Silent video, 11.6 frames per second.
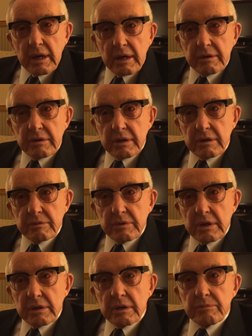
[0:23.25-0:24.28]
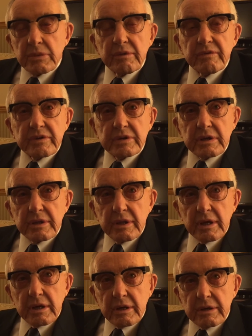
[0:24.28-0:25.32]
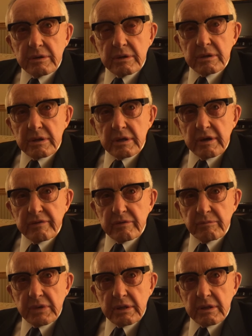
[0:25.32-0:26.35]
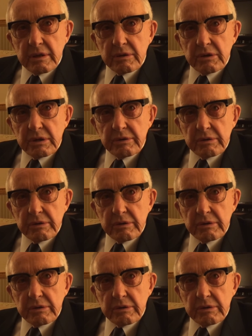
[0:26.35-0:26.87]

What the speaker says: And previously they had given me the